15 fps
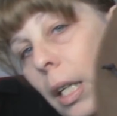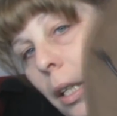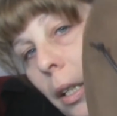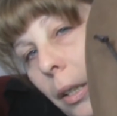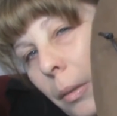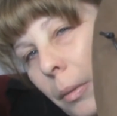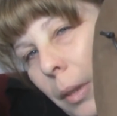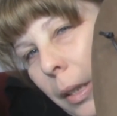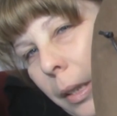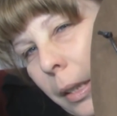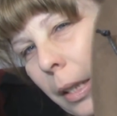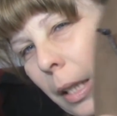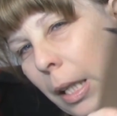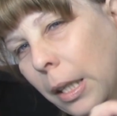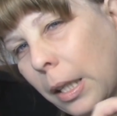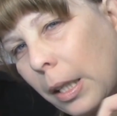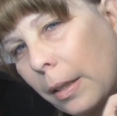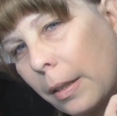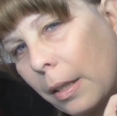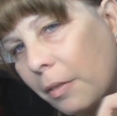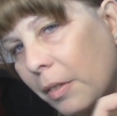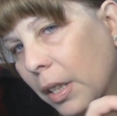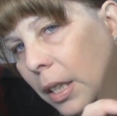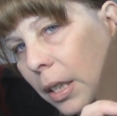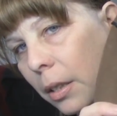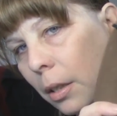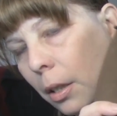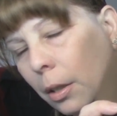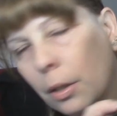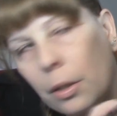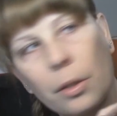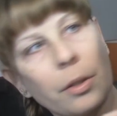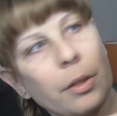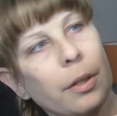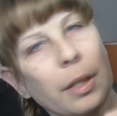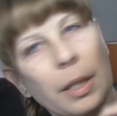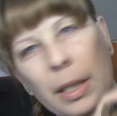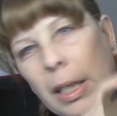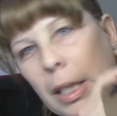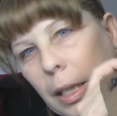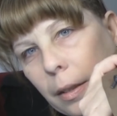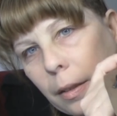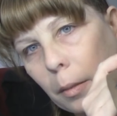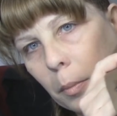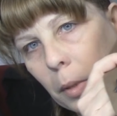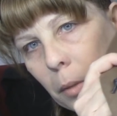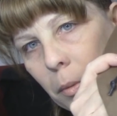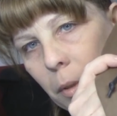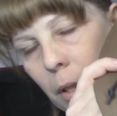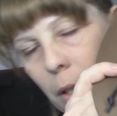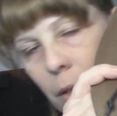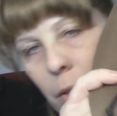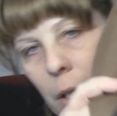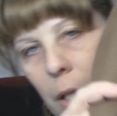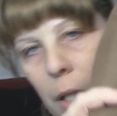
It was, I think, $17, 16 something and